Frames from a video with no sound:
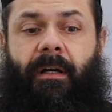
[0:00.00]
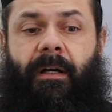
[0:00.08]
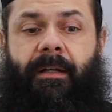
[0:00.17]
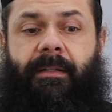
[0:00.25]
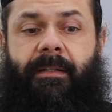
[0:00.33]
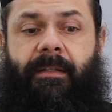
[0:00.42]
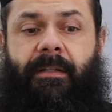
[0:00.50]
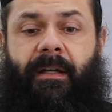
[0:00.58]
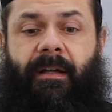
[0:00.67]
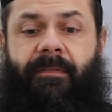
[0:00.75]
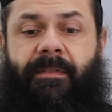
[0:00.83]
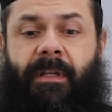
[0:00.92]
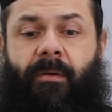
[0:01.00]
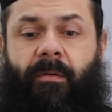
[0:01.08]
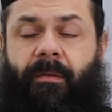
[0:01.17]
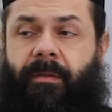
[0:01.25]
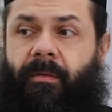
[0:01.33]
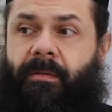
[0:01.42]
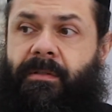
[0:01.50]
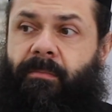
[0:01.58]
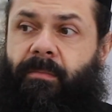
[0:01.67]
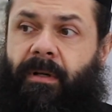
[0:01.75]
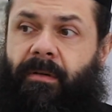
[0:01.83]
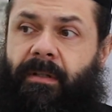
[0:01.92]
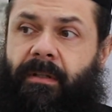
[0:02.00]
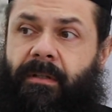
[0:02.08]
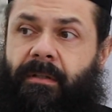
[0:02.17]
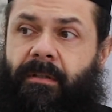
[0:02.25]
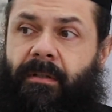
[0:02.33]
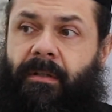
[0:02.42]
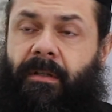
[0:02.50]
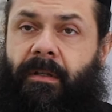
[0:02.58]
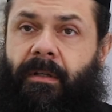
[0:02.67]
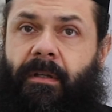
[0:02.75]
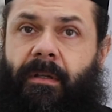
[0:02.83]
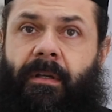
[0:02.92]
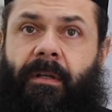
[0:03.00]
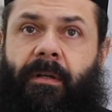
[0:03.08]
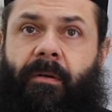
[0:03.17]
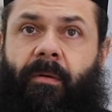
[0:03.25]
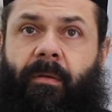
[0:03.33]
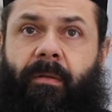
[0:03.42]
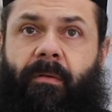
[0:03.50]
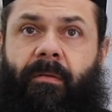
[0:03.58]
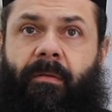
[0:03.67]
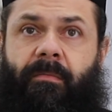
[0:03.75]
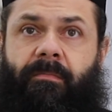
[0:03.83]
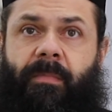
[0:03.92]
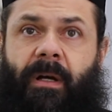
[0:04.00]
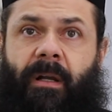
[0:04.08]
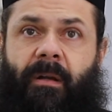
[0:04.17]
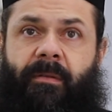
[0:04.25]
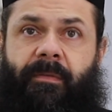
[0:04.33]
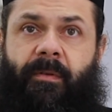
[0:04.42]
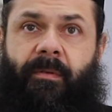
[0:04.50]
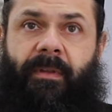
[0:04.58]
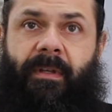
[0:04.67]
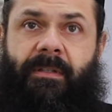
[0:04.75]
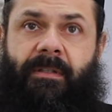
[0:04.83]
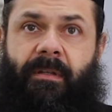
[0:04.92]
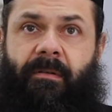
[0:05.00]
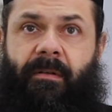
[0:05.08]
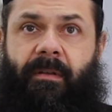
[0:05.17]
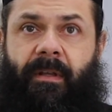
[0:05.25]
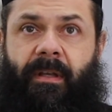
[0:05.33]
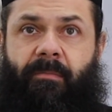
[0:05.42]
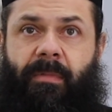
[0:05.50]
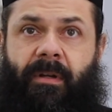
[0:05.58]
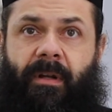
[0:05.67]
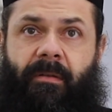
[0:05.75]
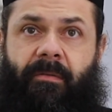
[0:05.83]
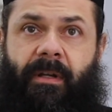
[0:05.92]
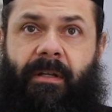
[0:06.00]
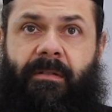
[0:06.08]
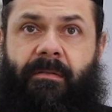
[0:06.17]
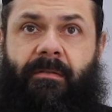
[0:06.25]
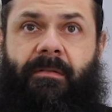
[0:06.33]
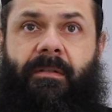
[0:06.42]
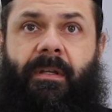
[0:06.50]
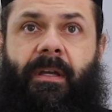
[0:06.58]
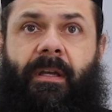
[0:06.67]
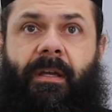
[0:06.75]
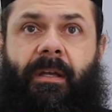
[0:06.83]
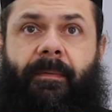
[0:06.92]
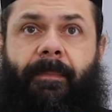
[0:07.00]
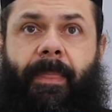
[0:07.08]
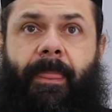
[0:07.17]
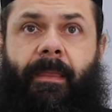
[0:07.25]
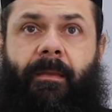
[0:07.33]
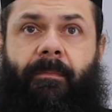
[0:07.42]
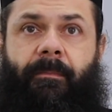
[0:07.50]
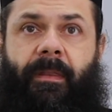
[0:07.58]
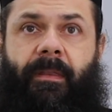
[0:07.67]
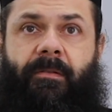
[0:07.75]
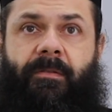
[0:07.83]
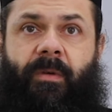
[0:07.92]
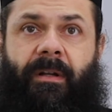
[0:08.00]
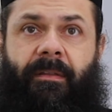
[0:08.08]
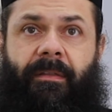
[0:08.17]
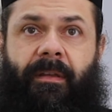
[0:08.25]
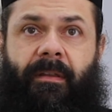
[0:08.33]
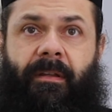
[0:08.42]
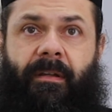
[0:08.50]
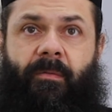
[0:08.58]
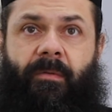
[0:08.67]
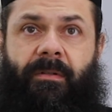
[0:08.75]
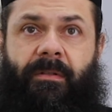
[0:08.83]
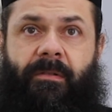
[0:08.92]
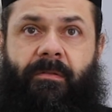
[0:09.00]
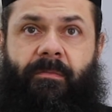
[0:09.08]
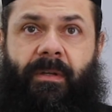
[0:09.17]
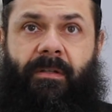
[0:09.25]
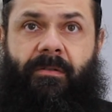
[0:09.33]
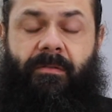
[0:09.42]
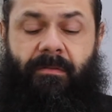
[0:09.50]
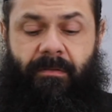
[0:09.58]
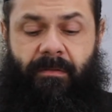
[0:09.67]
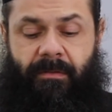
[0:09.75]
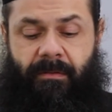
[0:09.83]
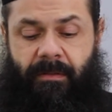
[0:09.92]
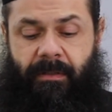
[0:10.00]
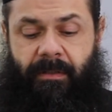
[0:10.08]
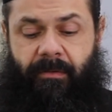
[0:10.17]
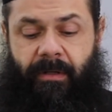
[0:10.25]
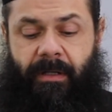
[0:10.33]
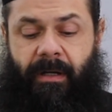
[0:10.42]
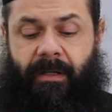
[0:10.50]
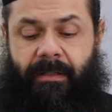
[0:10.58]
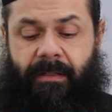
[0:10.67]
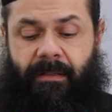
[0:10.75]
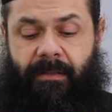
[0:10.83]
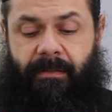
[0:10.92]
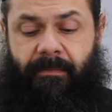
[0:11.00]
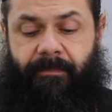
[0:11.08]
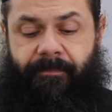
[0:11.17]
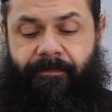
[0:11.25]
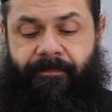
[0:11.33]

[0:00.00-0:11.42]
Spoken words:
I didn't have second thoughts about it. Although I learned a few things here and there about other religions, but there is one thing that I wanted to mention regarding